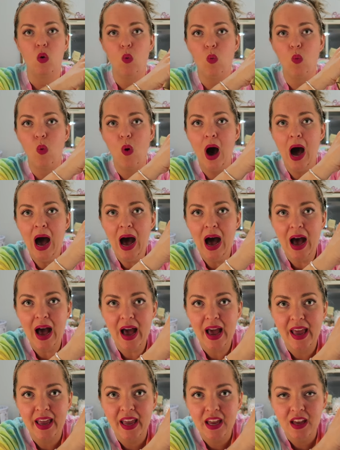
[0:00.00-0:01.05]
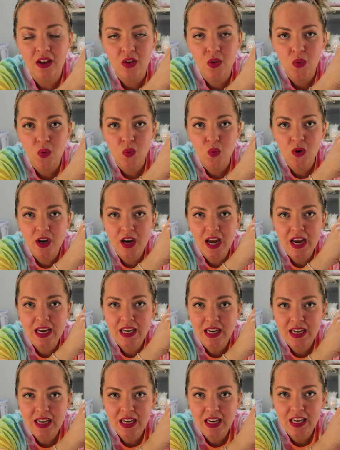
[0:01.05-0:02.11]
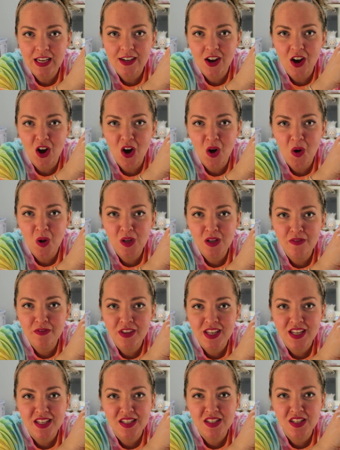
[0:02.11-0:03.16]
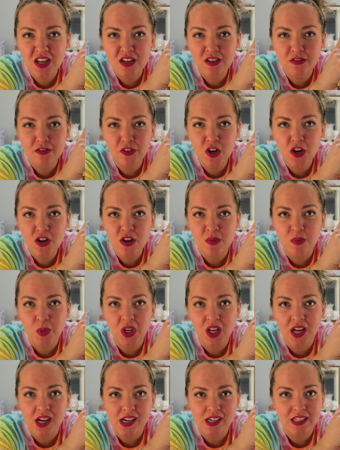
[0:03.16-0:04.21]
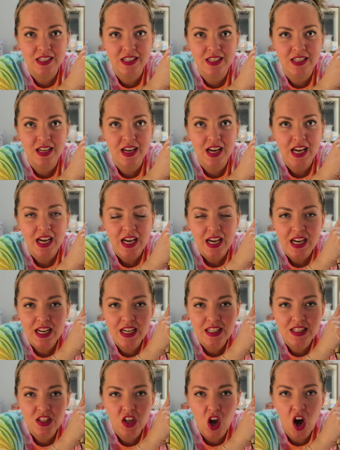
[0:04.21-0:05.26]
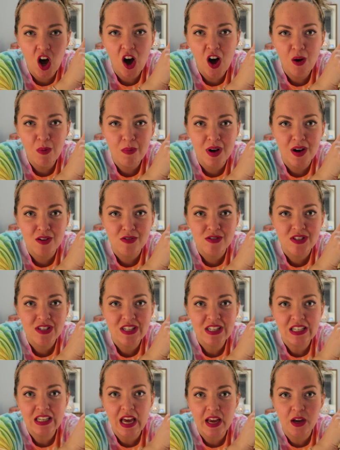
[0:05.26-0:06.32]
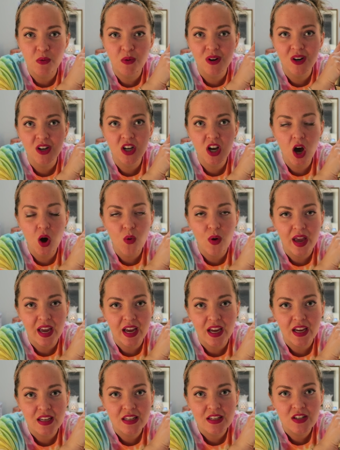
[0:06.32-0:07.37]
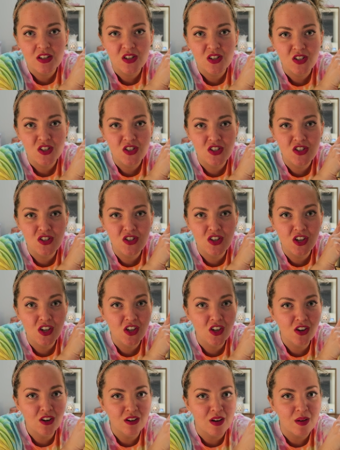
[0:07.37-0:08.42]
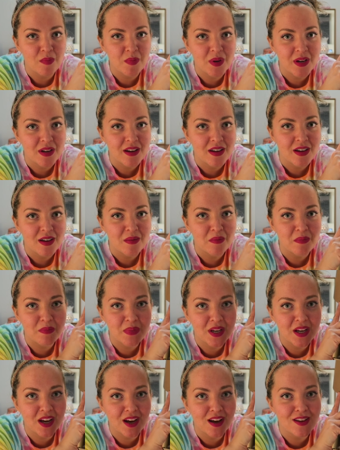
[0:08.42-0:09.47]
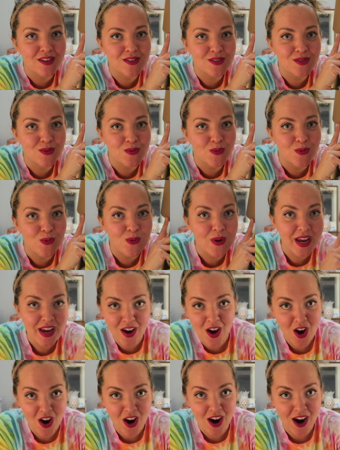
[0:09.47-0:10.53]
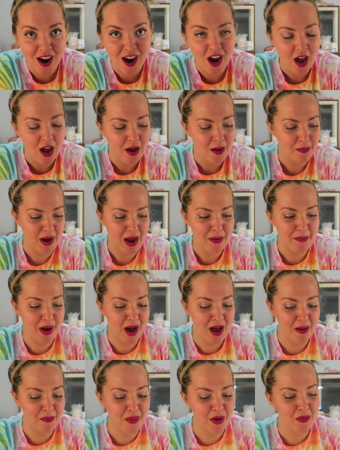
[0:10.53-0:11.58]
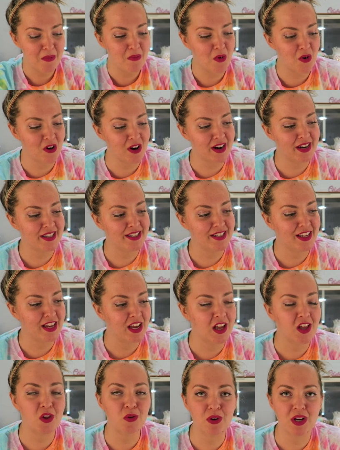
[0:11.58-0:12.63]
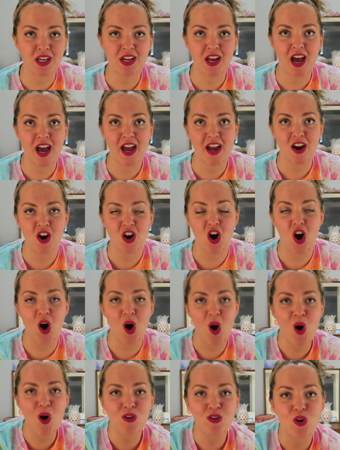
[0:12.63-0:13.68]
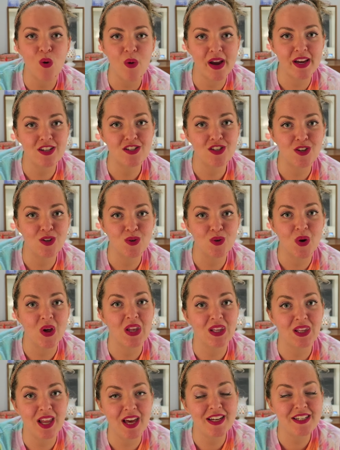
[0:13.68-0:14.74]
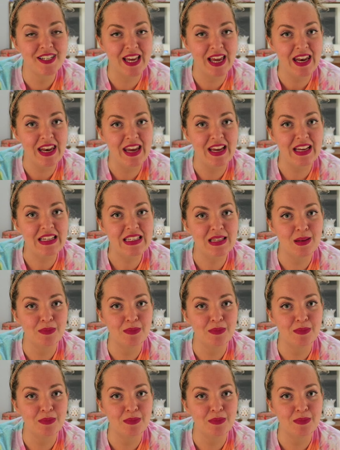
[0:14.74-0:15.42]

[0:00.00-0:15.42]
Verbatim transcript: Why would I need all of these converter plugs? It's almost like we're going to Europe because we are. My mom, Morris, Hillary, and I are all going to London in